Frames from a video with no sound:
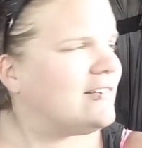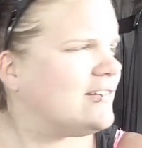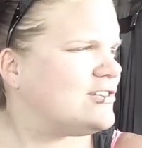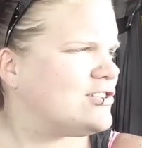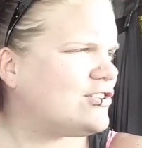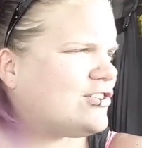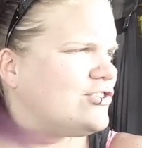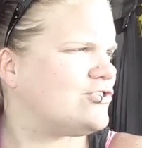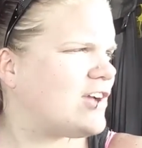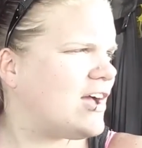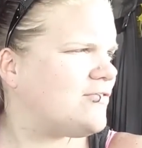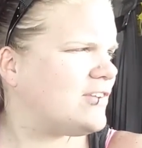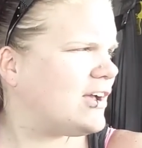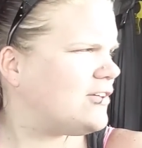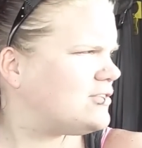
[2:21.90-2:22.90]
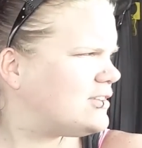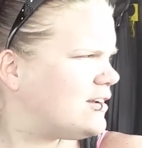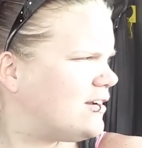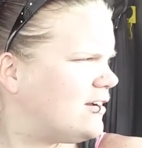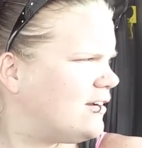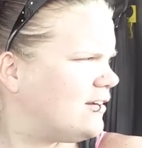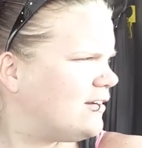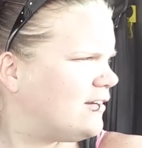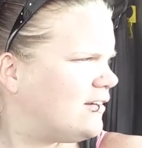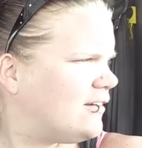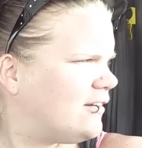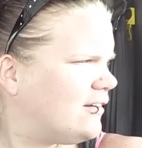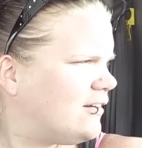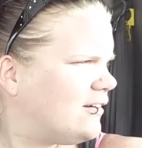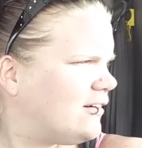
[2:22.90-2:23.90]
Is there good traffic out there?
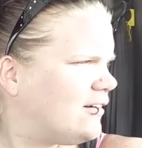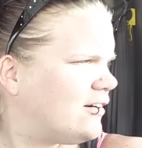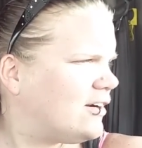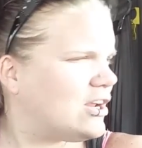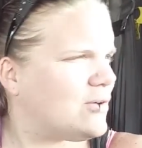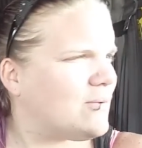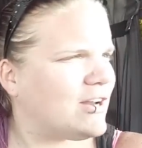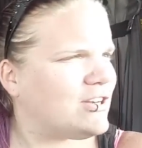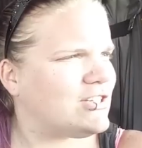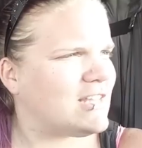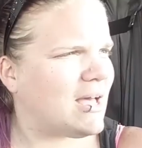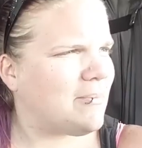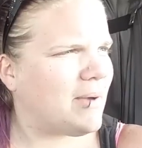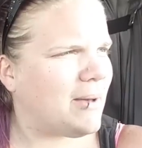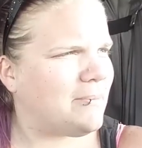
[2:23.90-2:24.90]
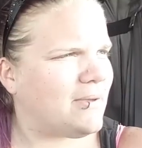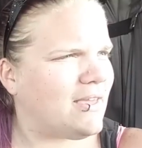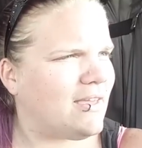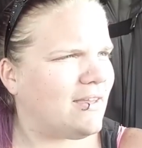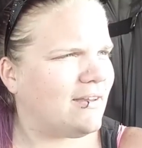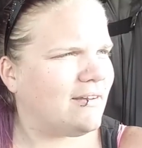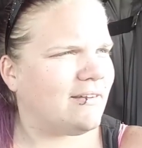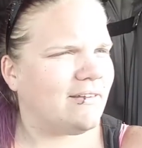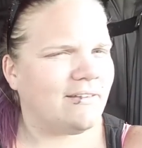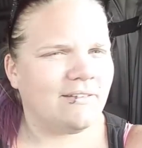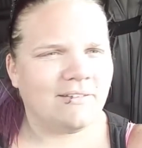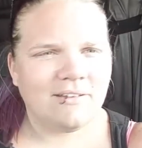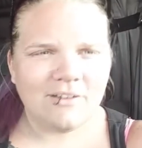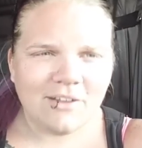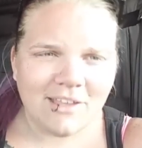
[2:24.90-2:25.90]
Or are you watching that puppy?
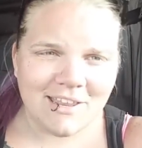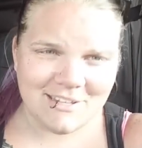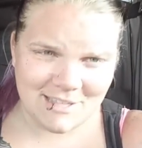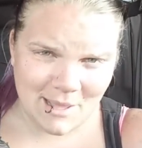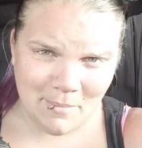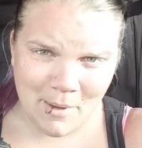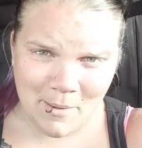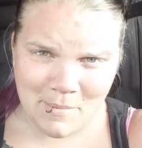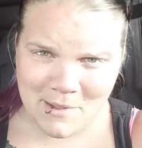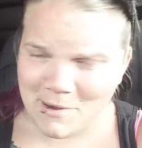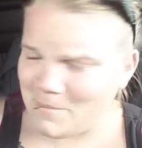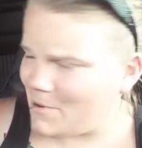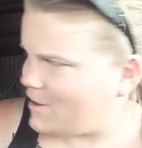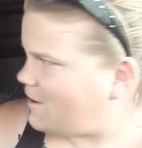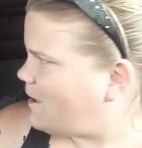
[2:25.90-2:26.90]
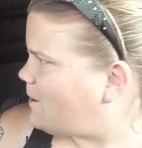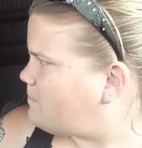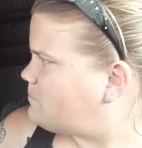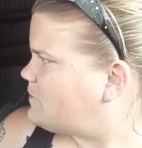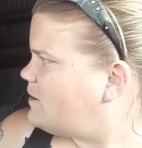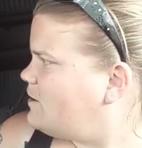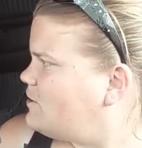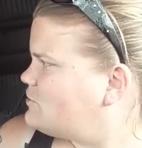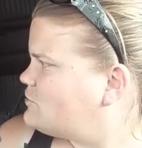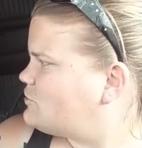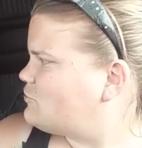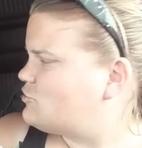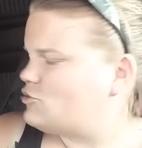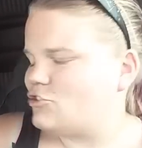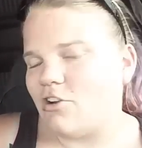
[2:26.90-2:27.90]
We'll get to that puppy in a minute.
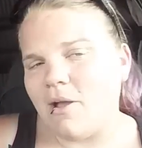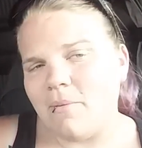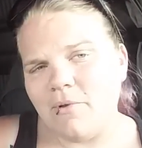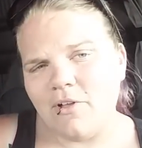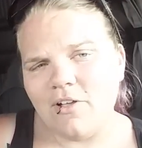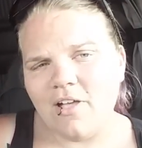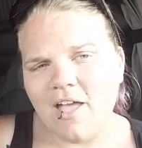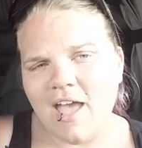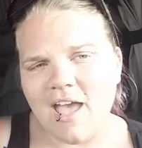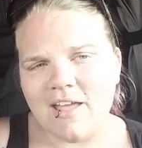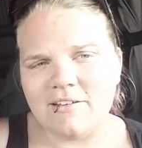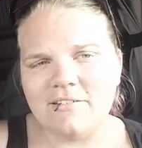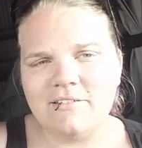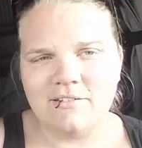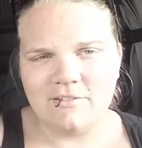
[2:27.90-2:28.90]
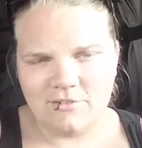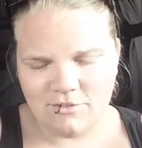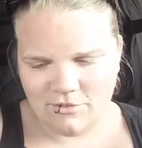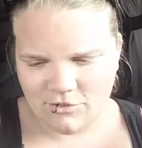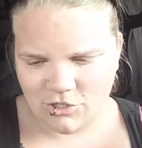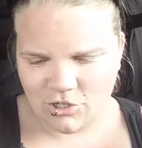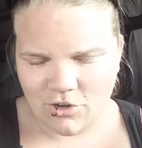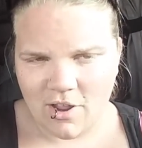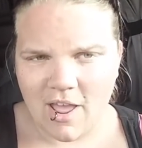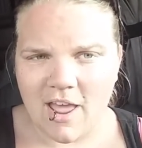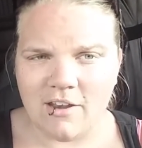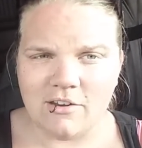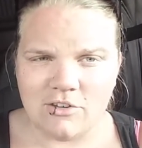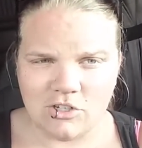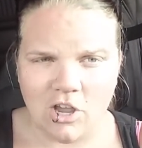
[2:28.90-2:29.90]
So Trouble had
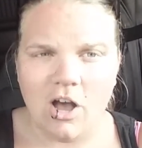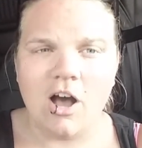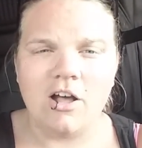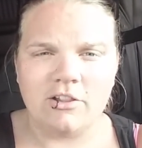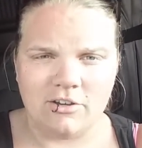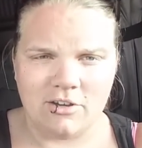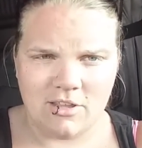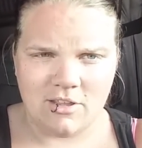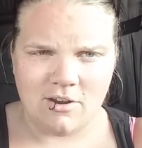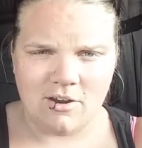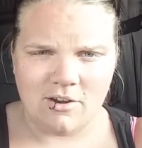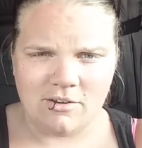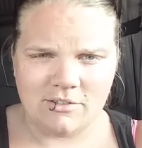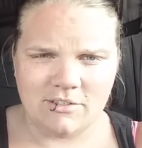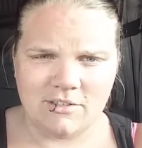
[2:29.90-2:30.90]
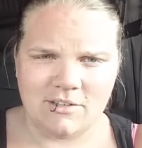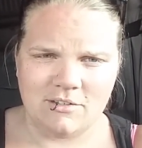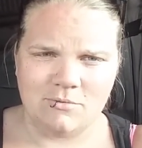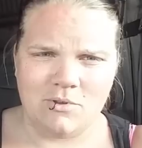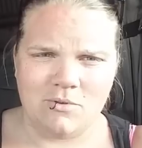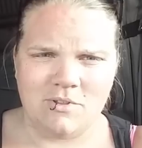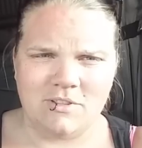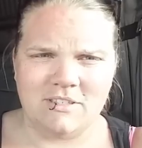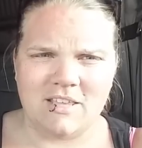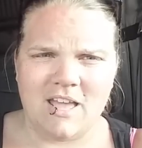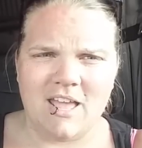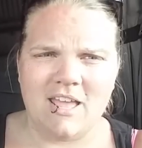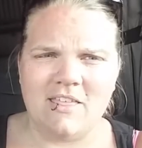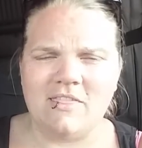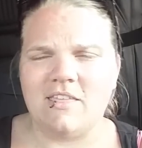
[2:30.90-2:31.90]
taller gears, as we would
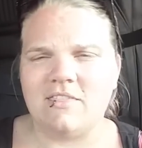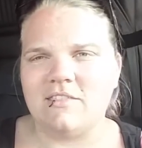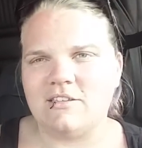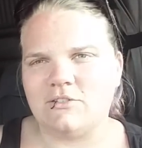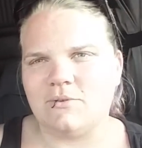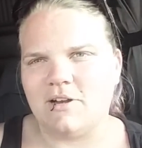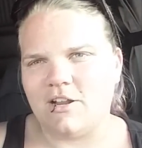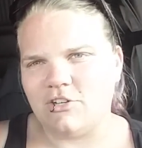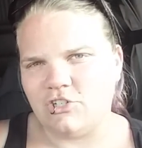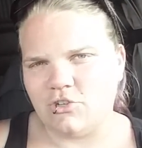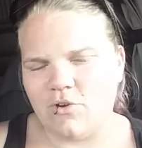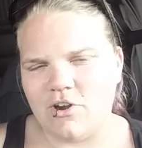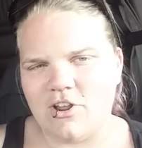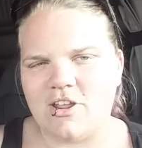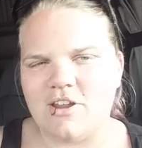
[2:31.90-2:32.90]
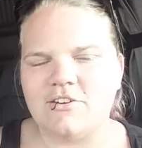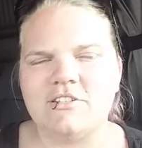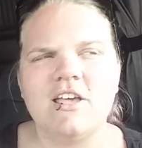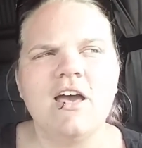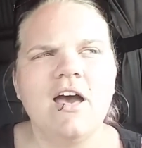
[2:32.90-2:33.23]
say, and then this one has shorter gears.